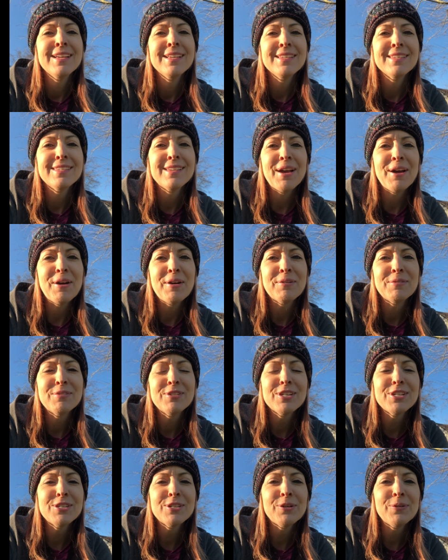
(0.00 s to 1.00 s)
So
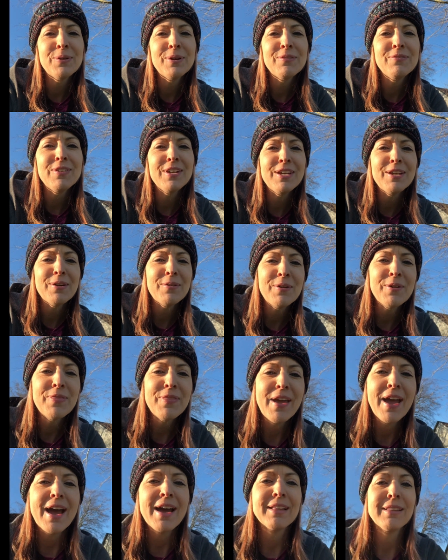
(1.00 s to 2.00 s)
just a quick video on
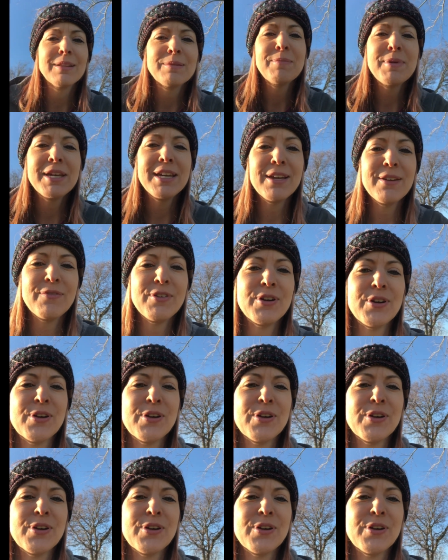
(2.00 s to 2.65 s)
that. Let me give you